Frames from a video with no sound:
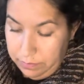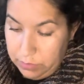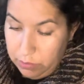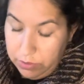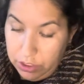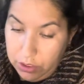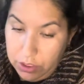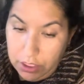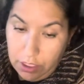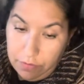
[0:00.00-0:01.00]
No, it's just
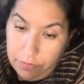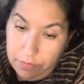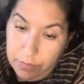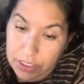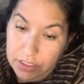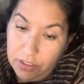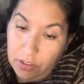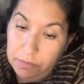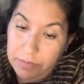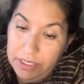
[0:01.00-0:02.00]
a cuff, but it's
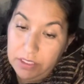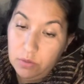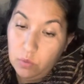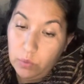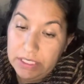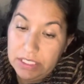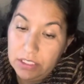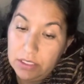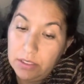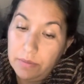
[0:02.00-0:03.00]
called mid
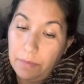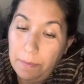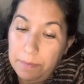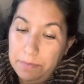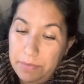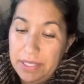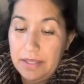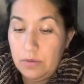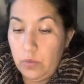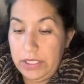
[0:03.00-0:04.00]

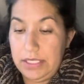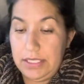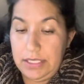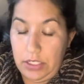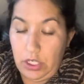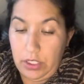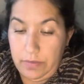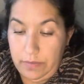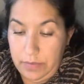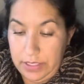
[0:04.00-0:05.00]
mid wind Deer,
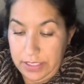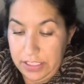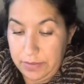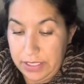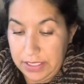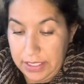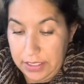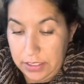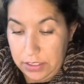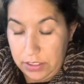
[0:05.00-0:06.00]
and it's by
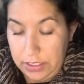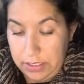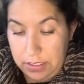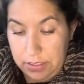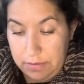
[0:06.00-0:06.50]
Skeindeer Knits.